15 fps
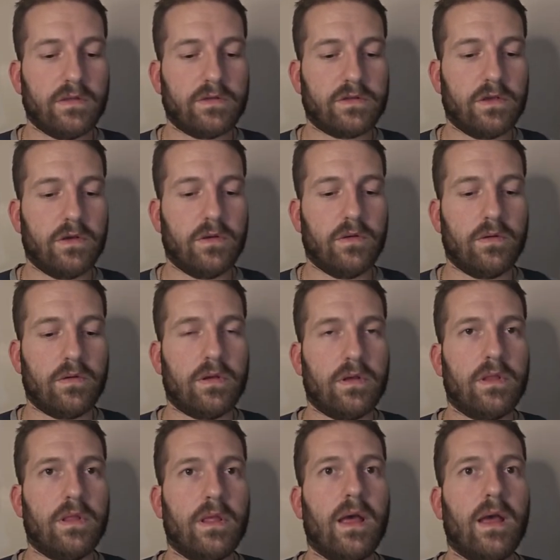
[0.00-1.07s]
go
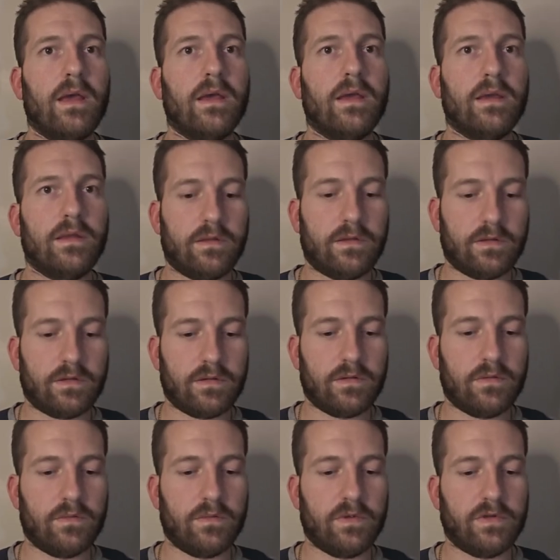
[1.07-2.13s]
client,
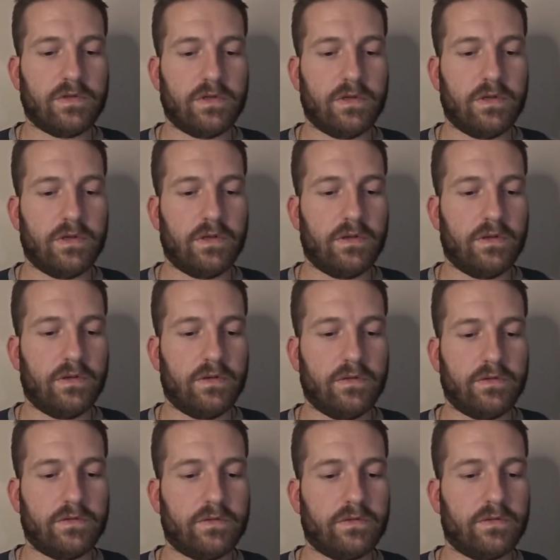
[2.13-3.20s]
which
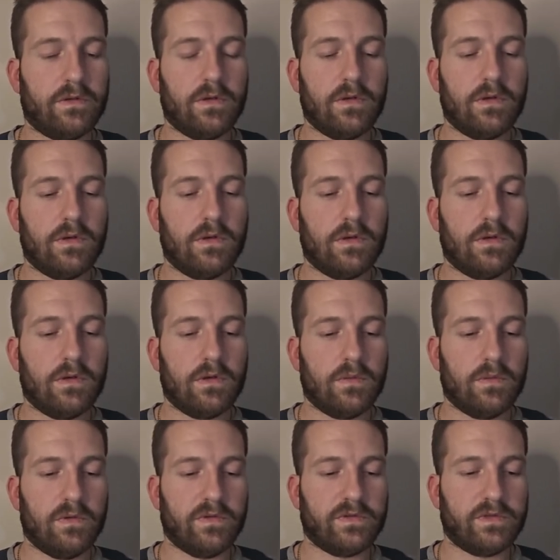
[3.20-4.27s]
is,
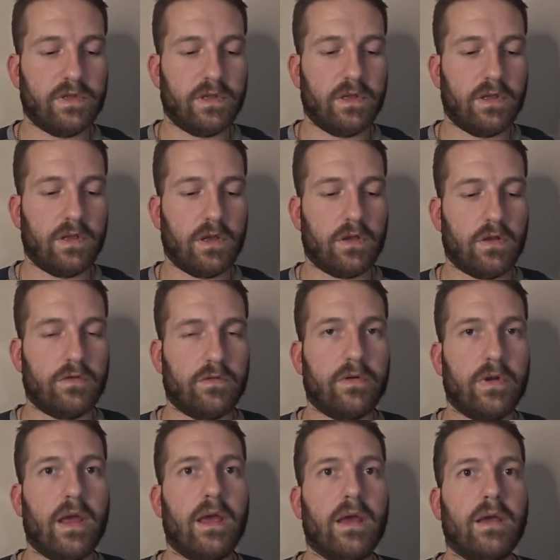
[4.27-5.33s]
we'll say
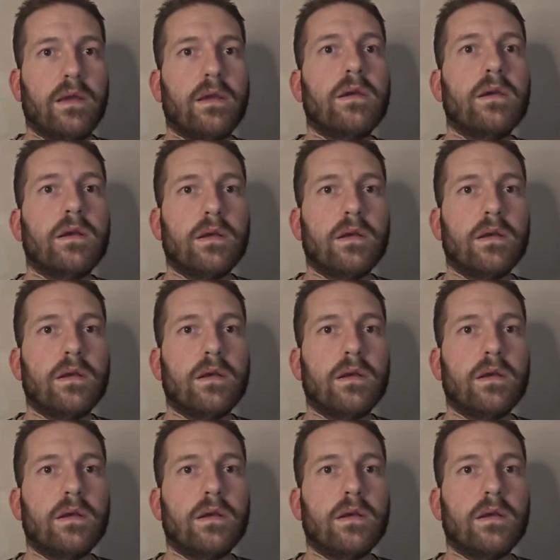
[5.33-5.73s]
Greg,